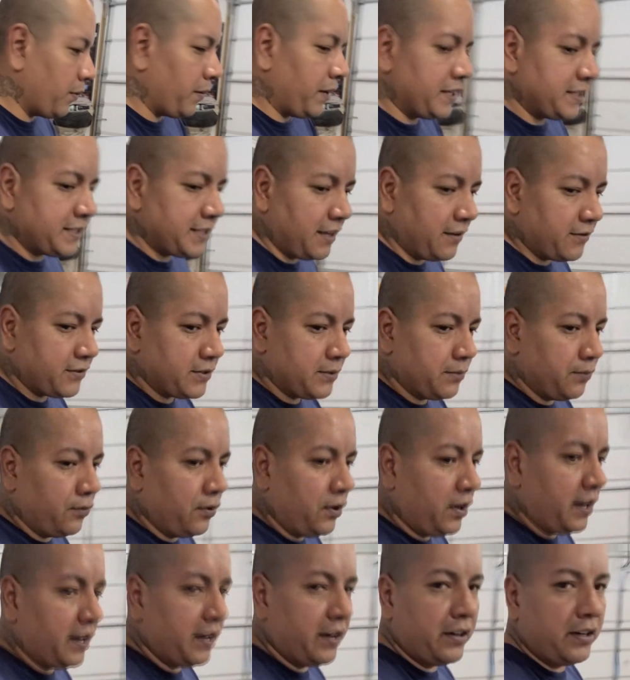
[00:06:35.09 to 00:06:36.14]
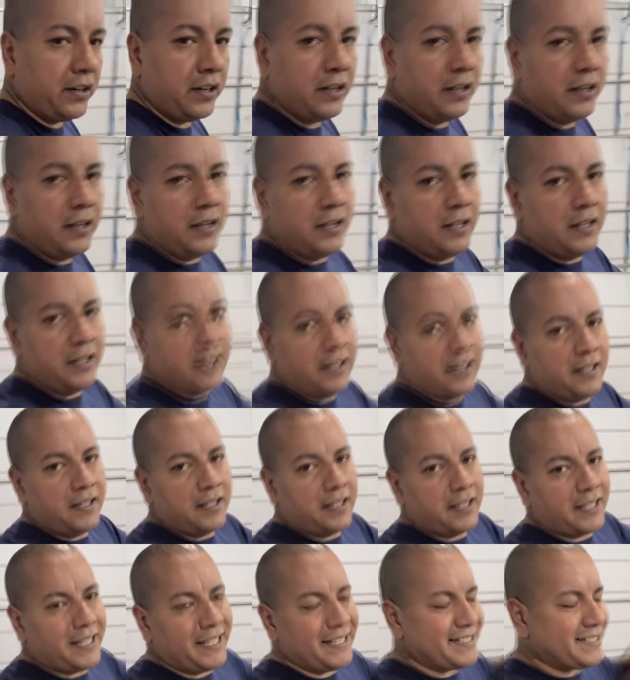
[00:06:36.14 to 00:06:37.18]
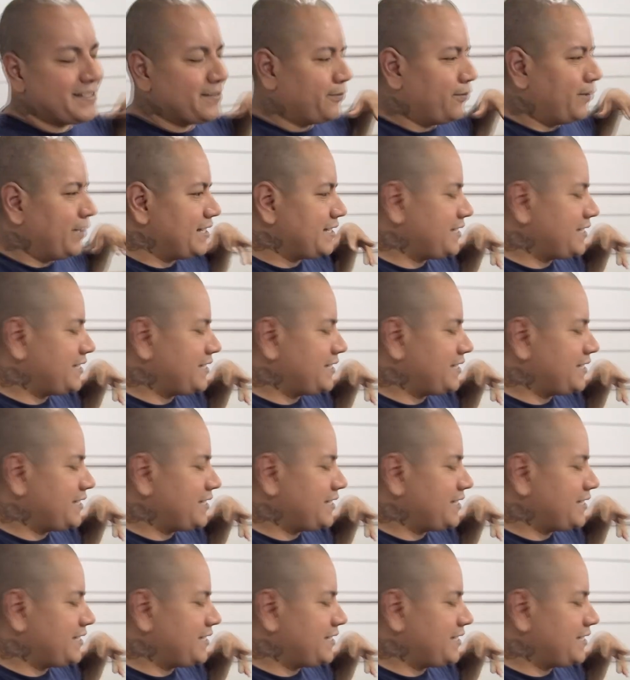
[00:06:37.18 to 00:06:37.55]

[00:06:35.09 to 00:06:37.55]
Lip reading: myself some water, get some wet